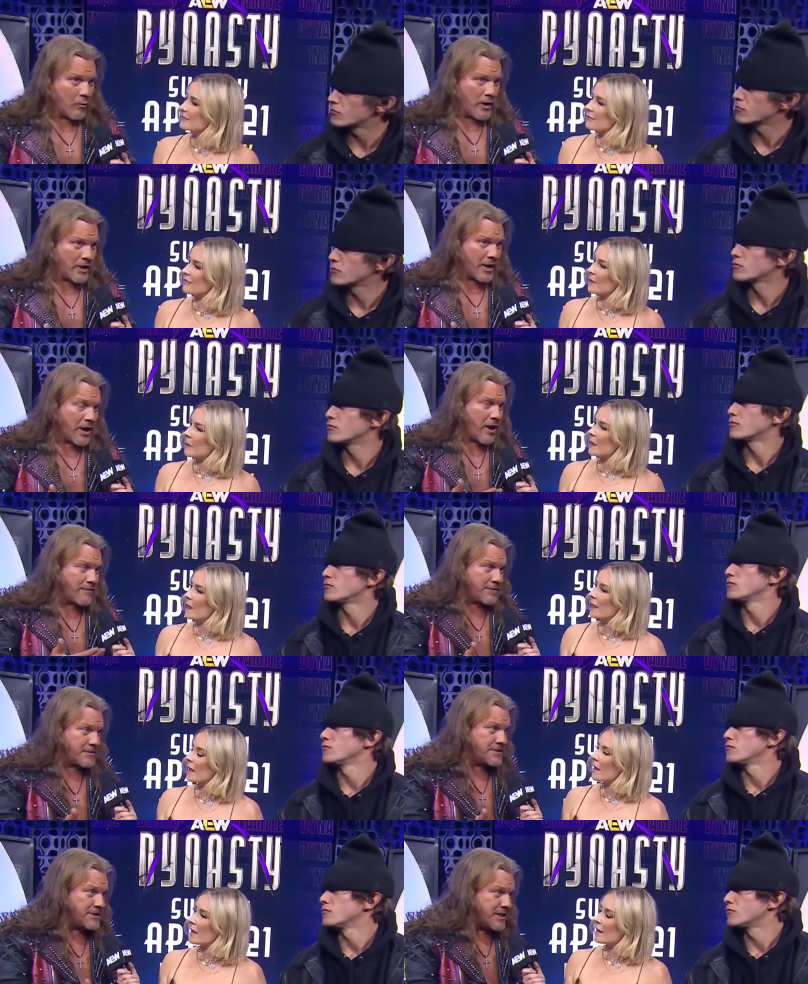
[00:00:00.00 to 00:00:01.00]
Speaker 1: when I
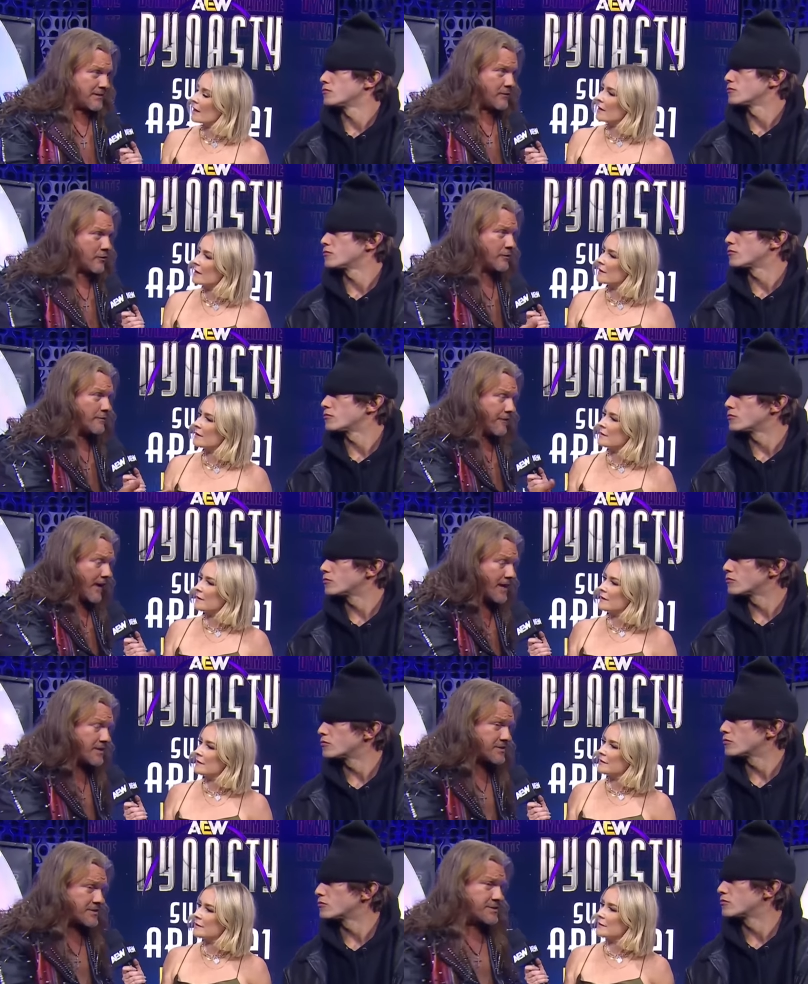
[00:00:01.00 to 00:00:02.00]
offered to give you
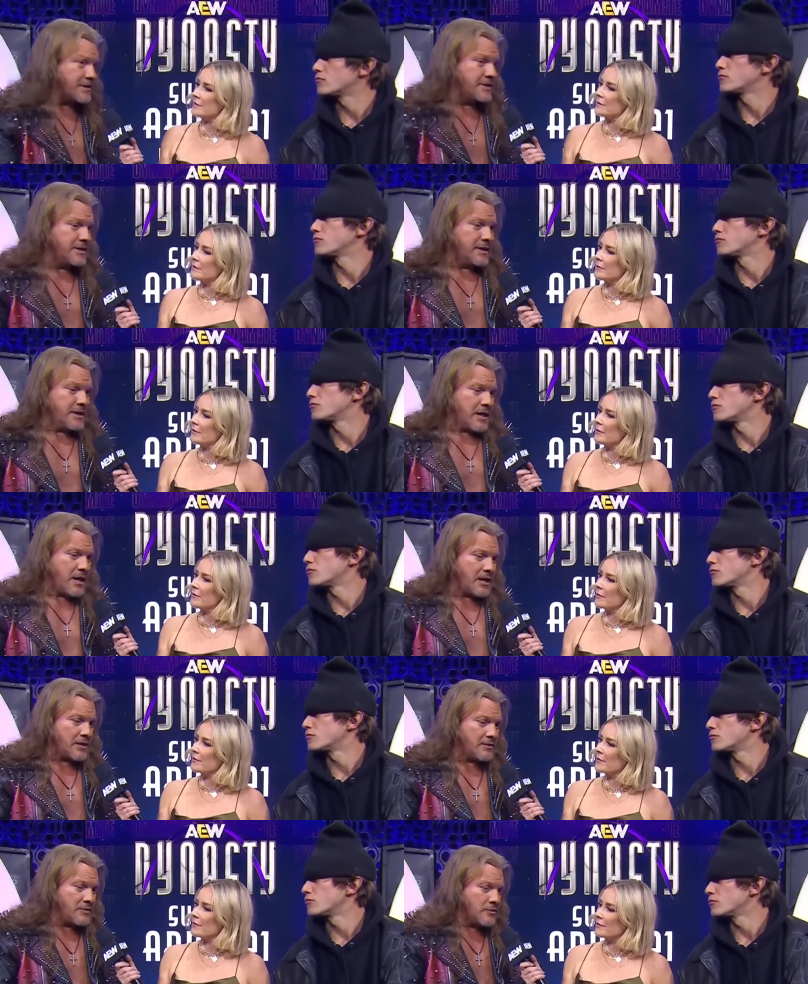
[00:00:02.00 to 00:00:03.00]
advice
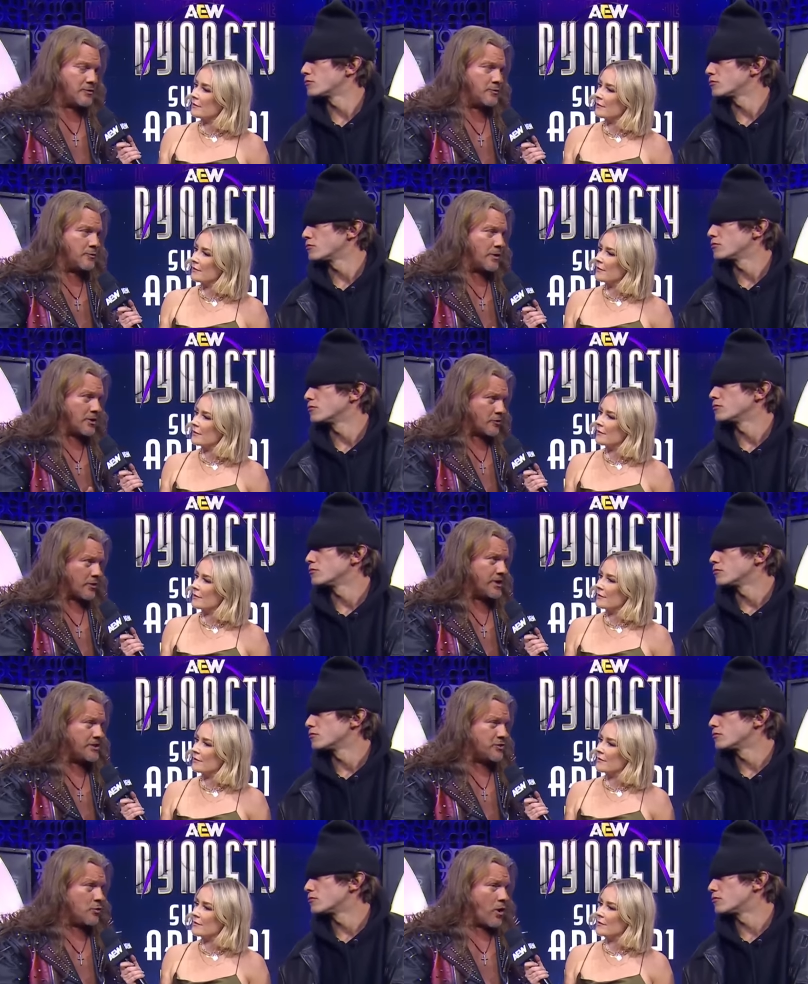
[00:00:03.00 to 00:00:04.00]
and you
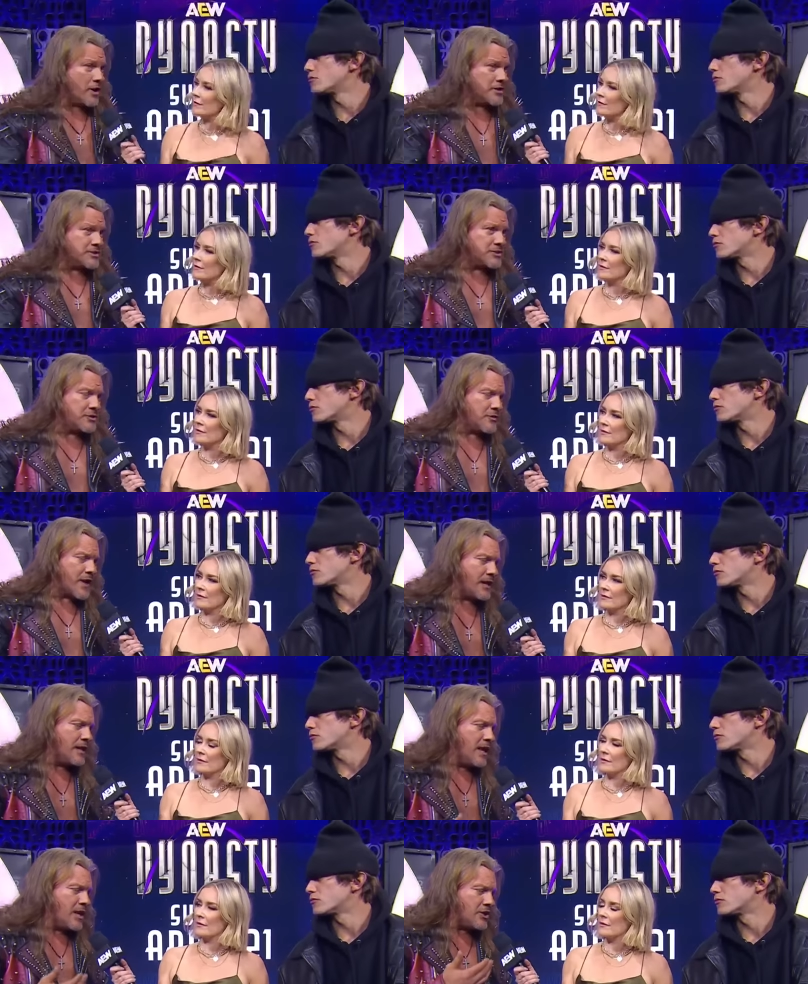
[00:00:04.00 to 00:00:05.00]
agreed you wanted to do that,
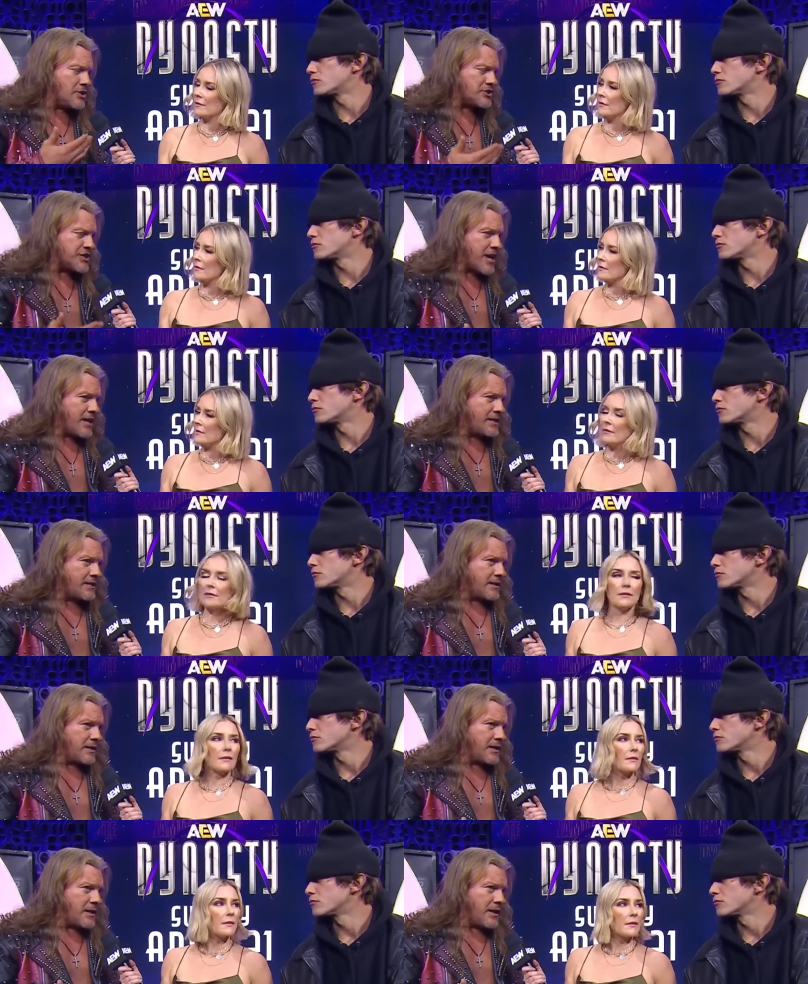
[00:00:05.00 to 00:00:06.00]
you said,
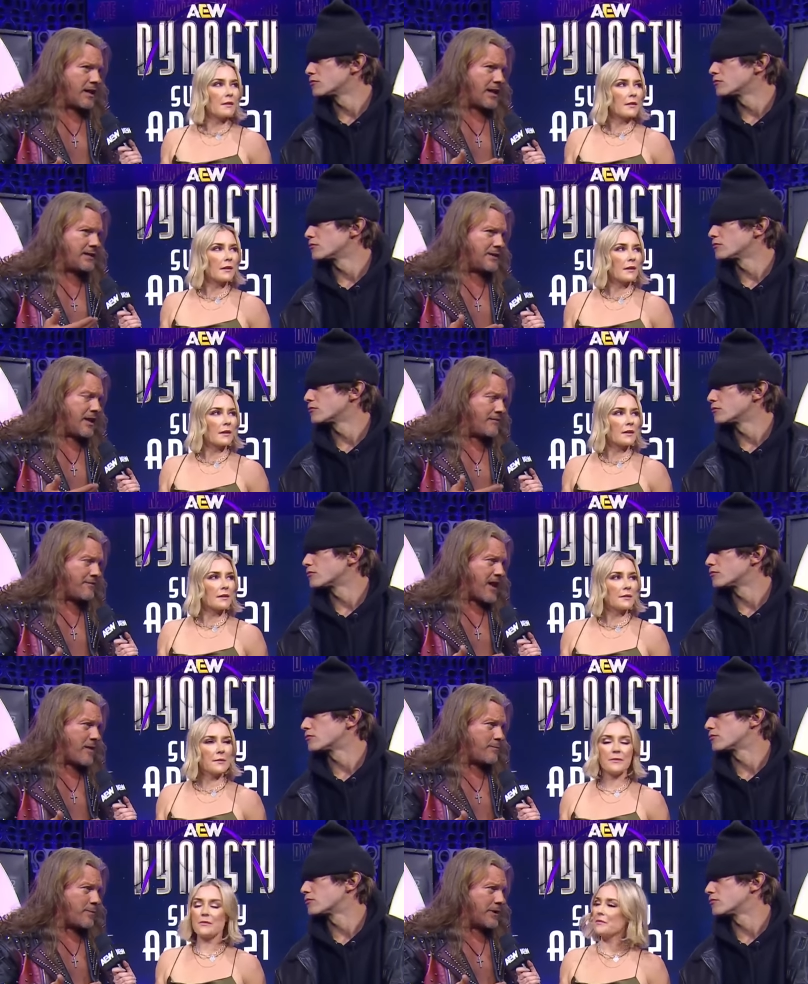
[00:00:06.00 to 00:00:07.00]
I'd love
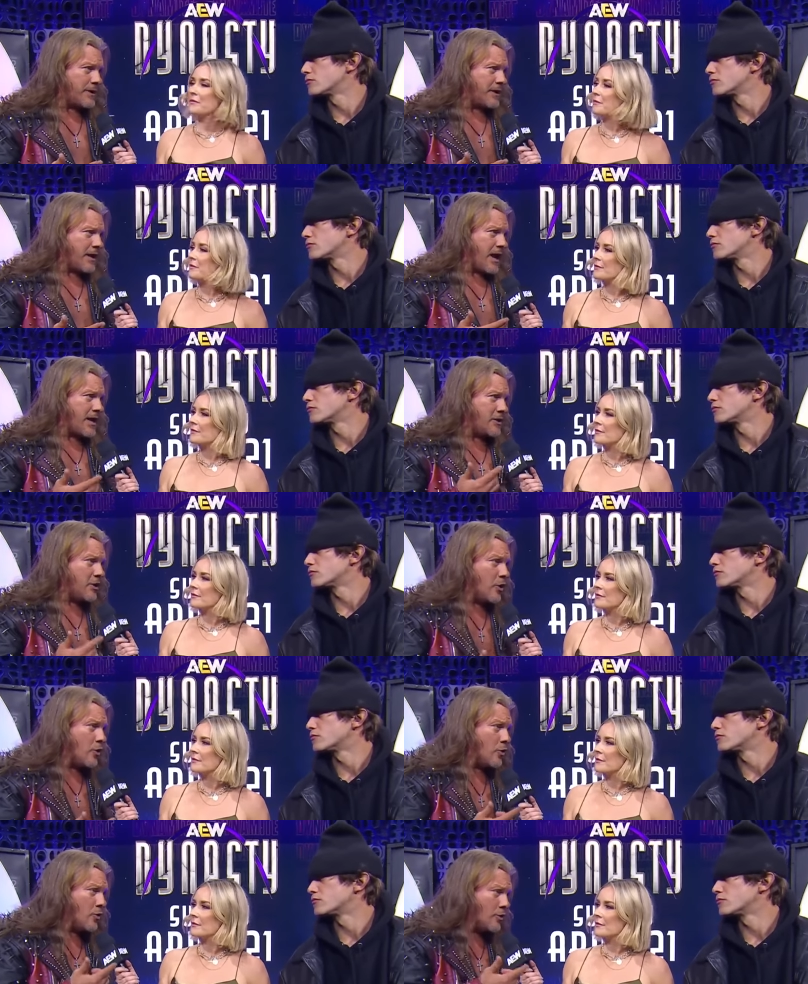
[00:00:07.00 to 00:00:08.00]
that, but I
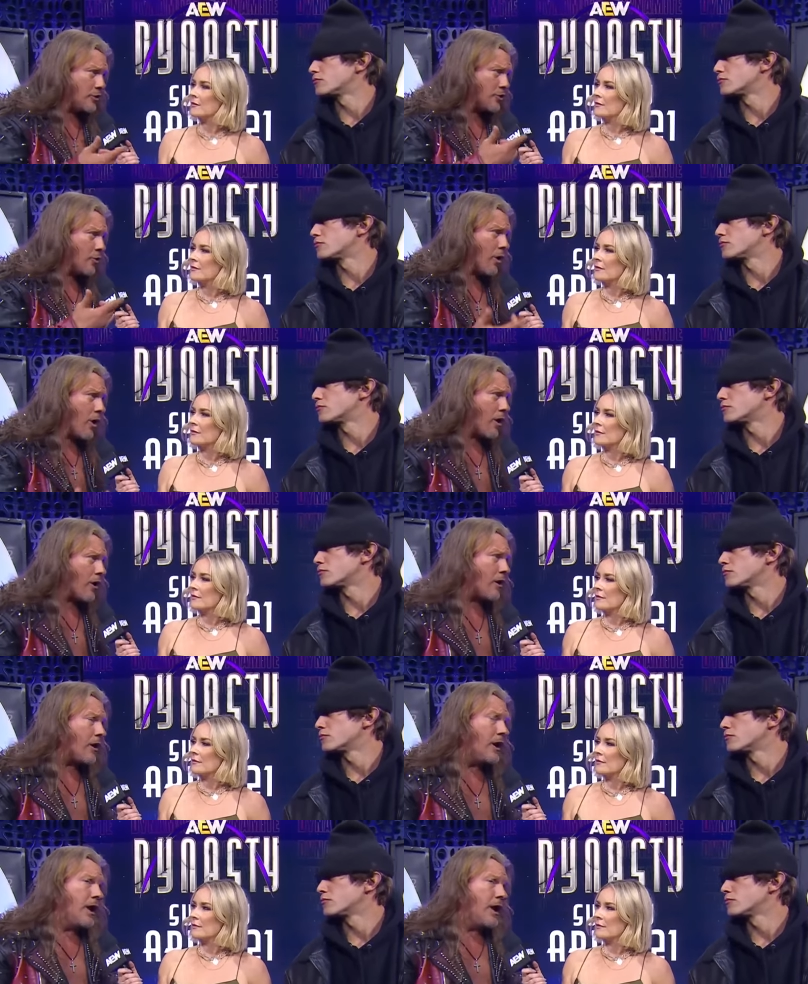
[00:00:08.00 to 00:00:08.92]
know who you are.